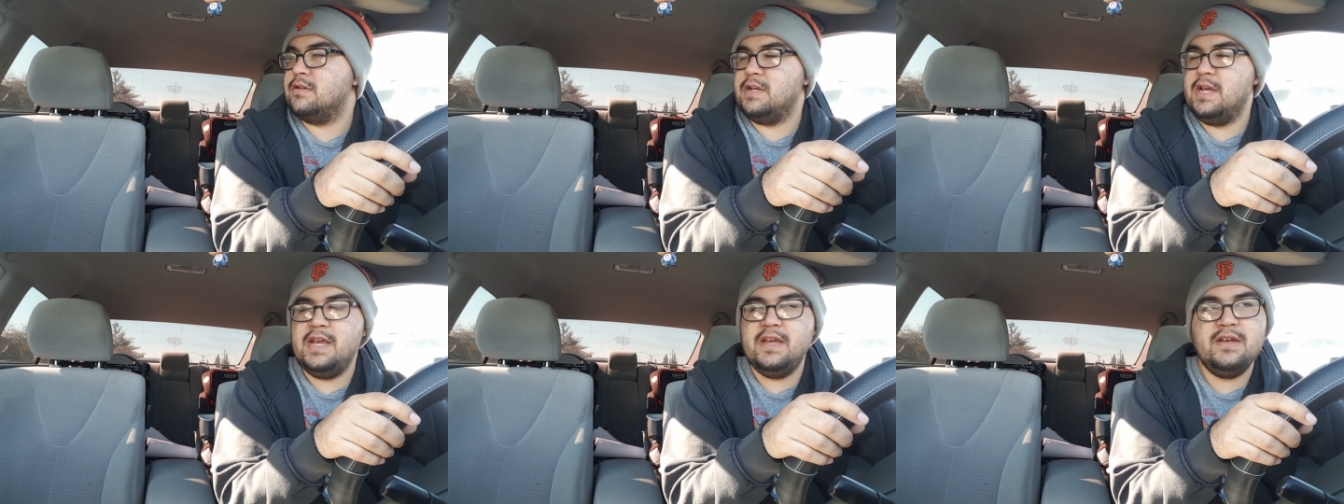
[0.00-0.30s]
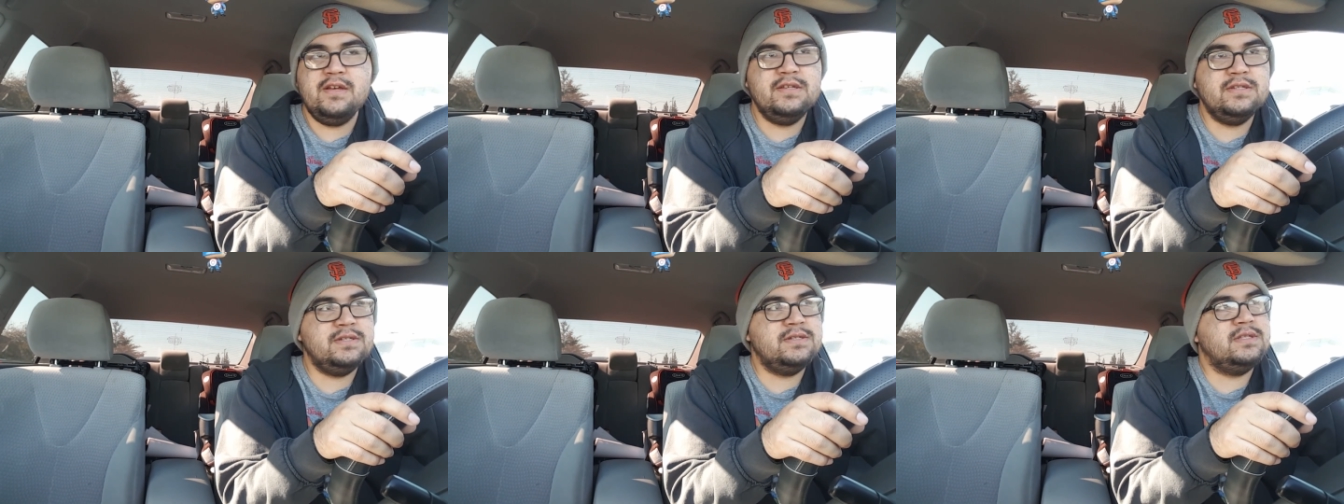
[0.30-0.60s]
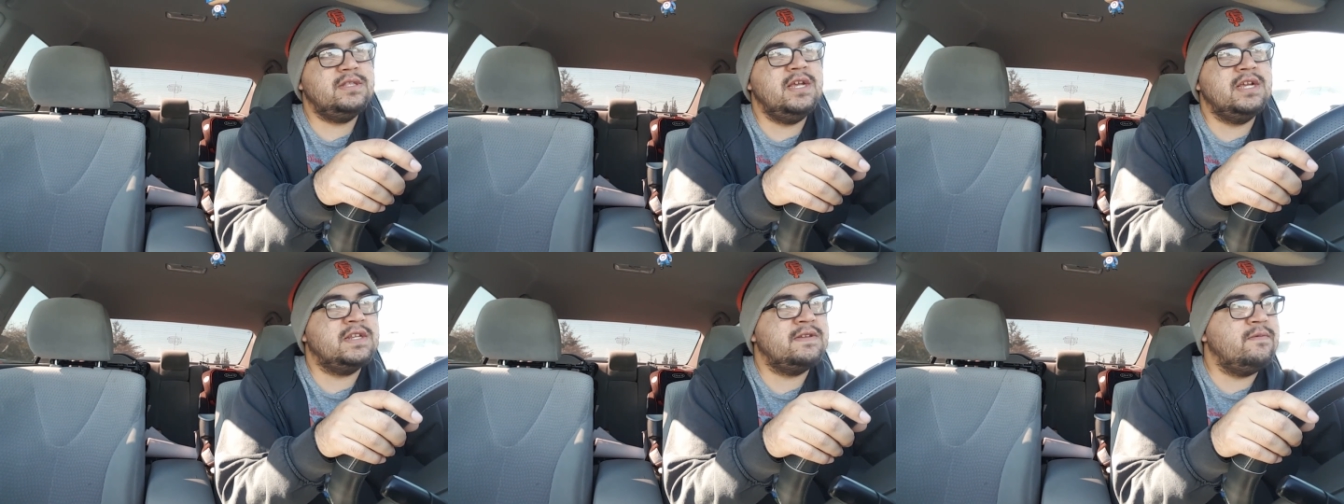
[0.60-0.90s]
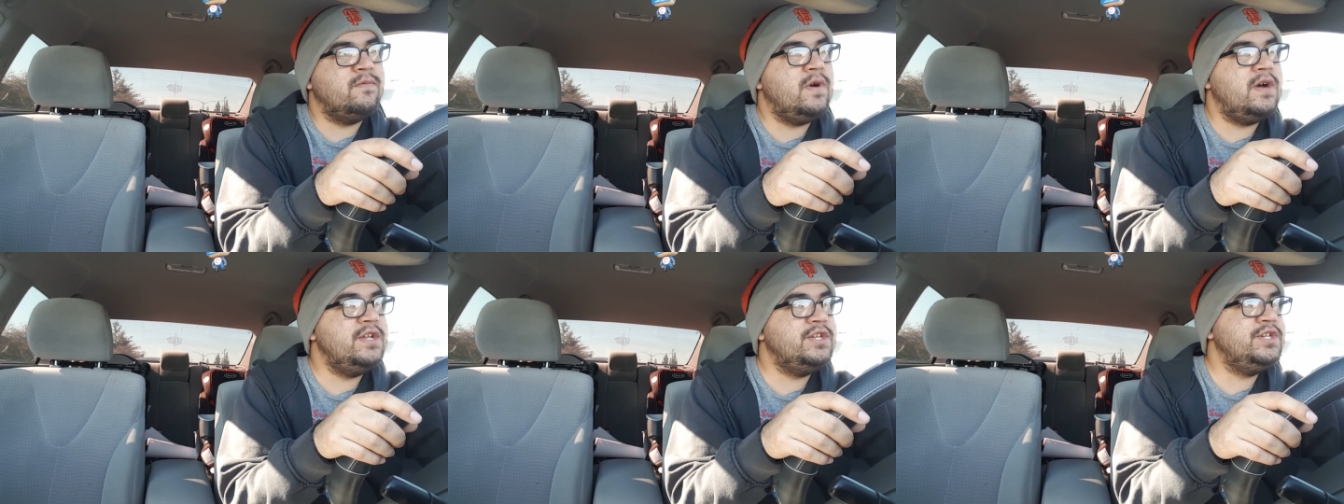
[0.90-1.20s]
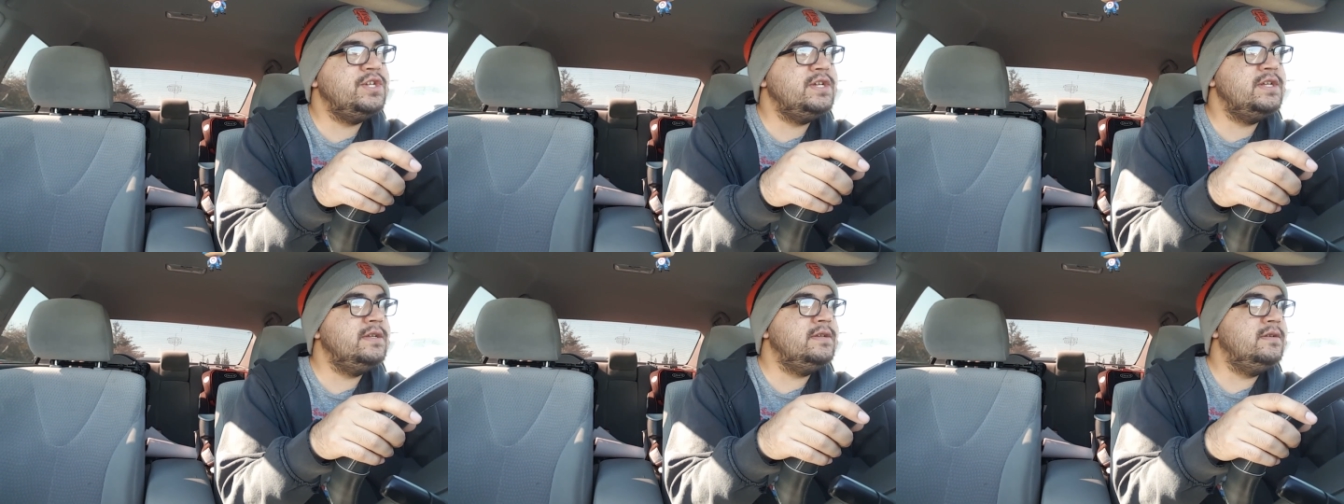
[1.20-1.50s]
Chaos, thanks for
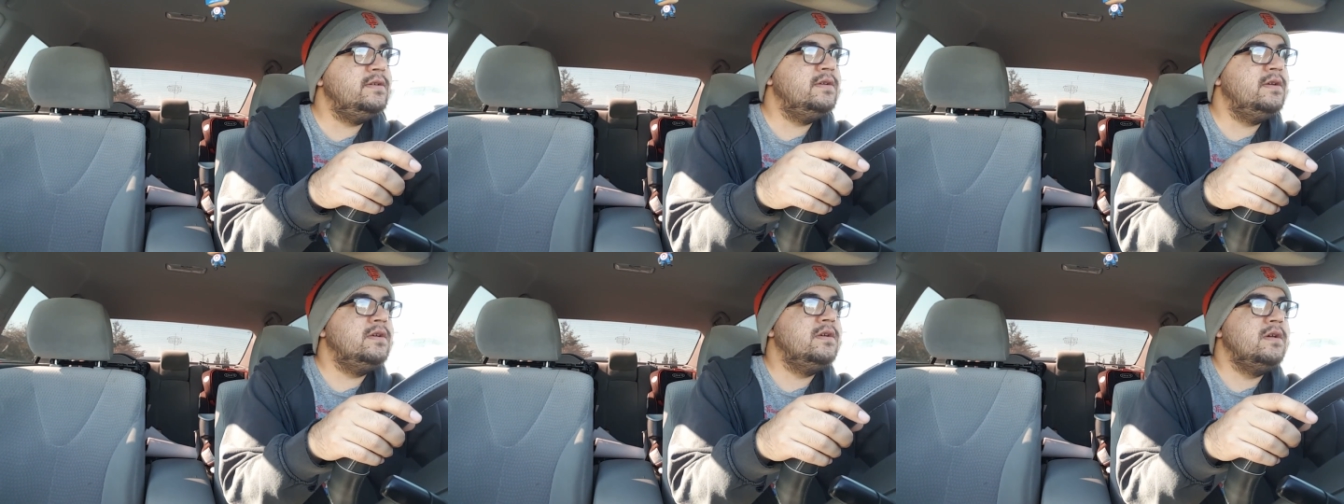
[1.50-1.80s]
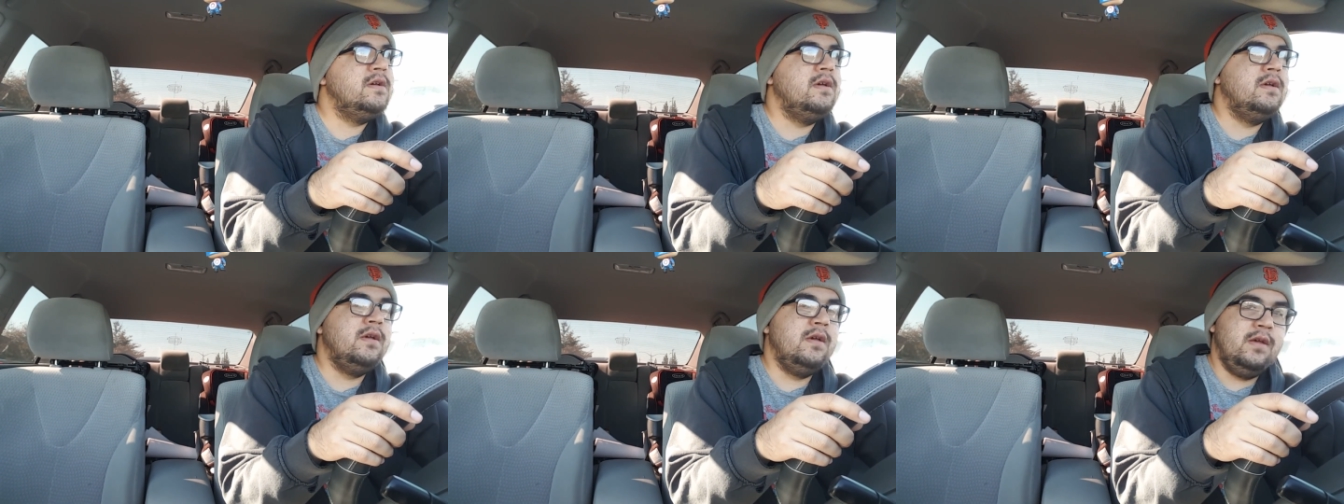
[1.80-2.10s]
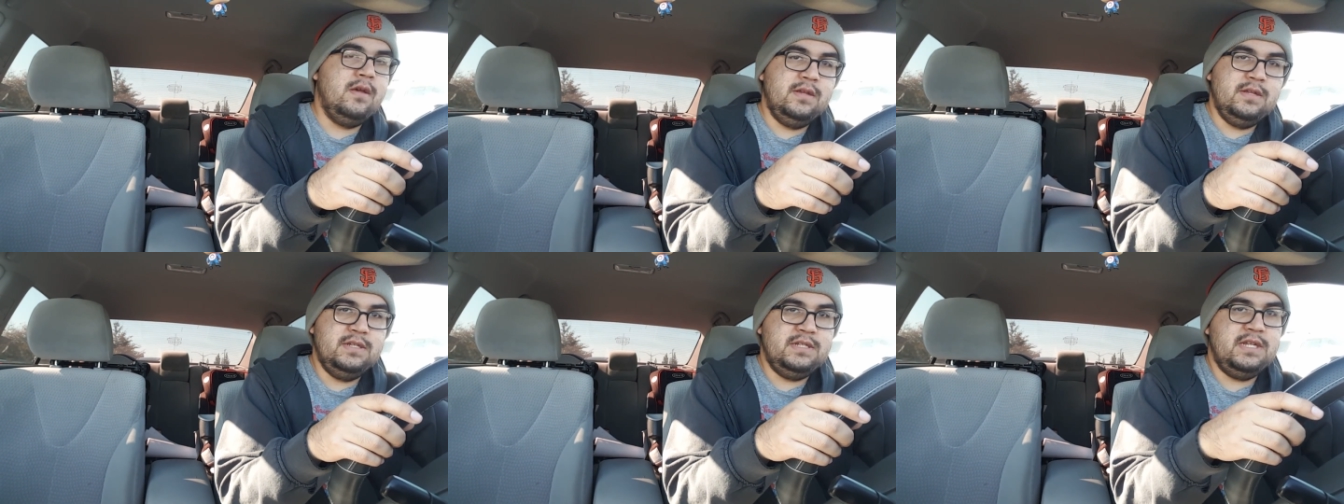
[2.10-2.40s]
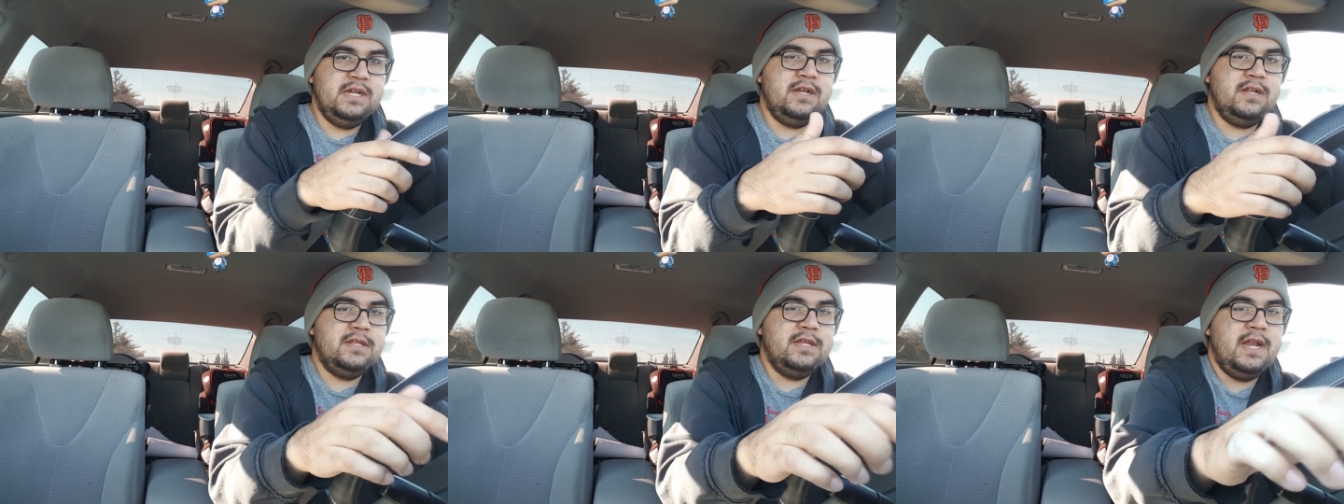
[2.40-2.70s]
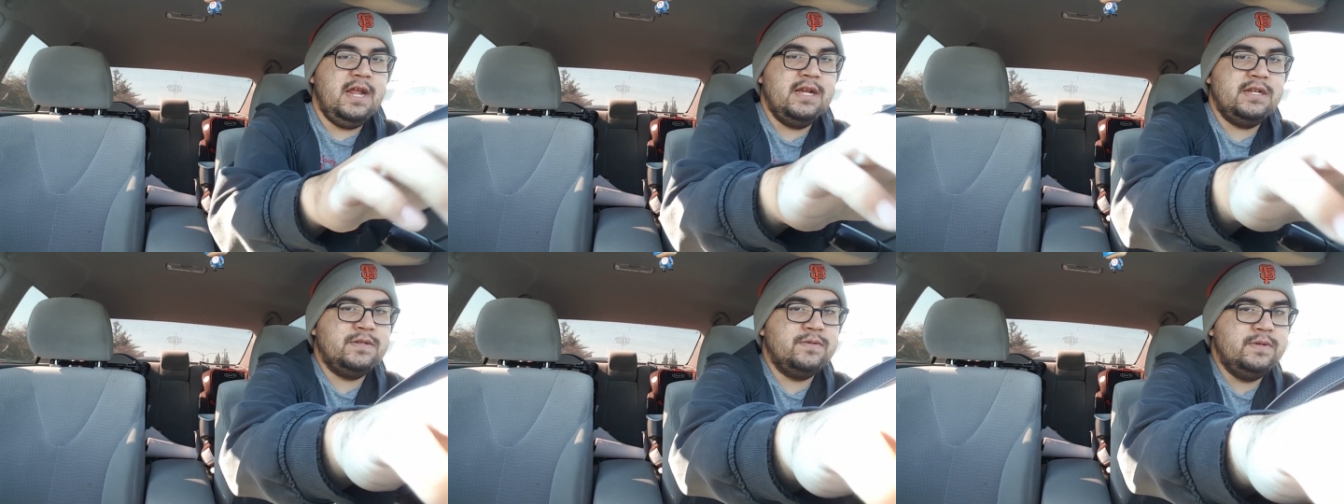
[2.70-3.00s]
watching. See you on the
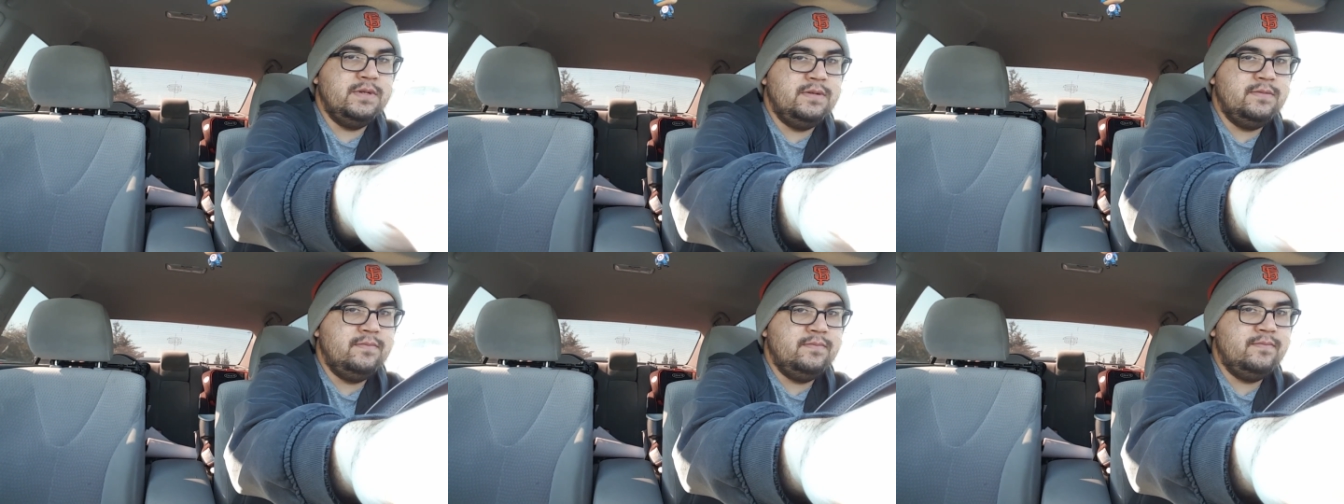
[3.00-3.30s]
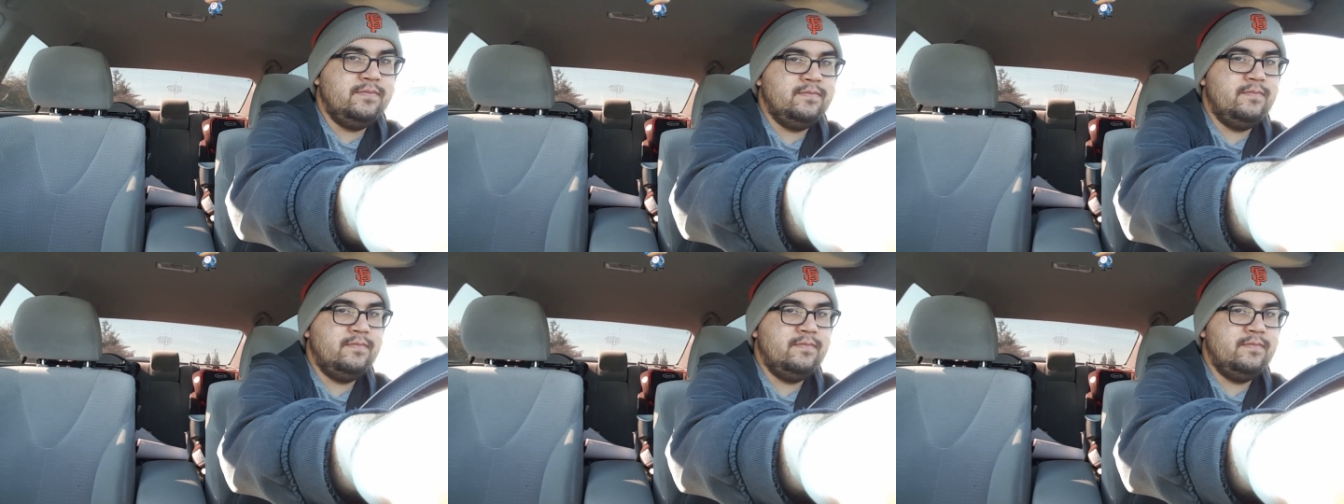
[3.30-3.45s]
next one.